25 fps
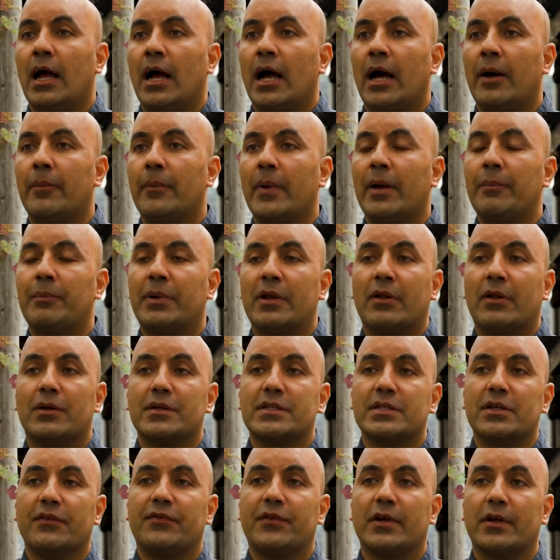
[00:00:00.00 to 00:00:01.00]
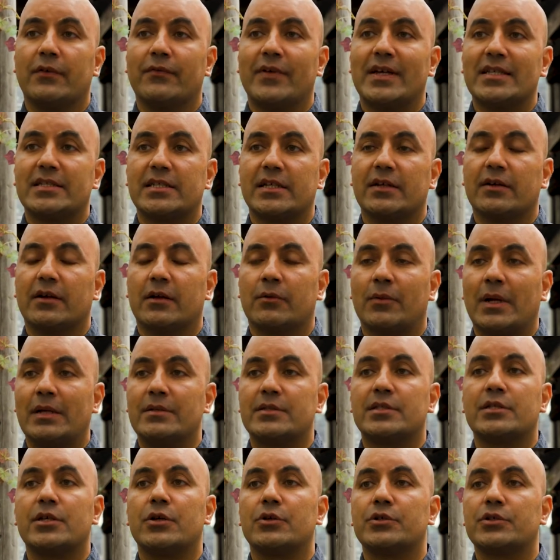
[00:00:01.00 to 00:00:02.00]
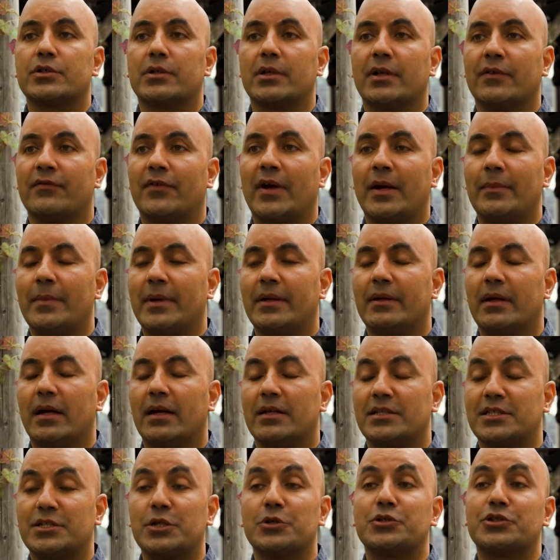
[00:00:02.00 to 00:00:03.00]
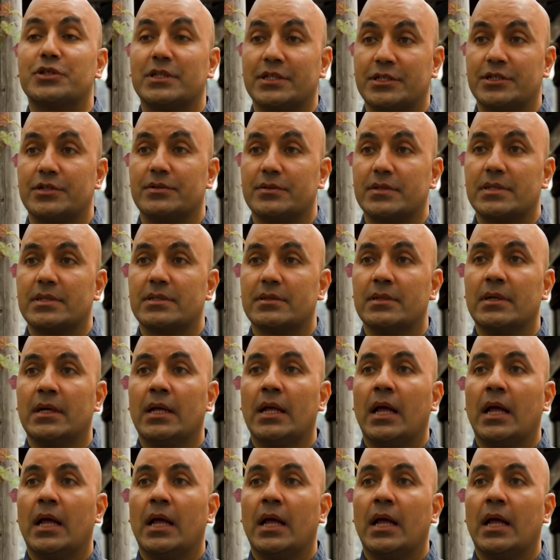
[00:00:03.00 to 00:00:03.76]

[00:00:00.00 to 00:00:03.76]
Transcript: Um, but also if you're investing around social environment, uh, social issues,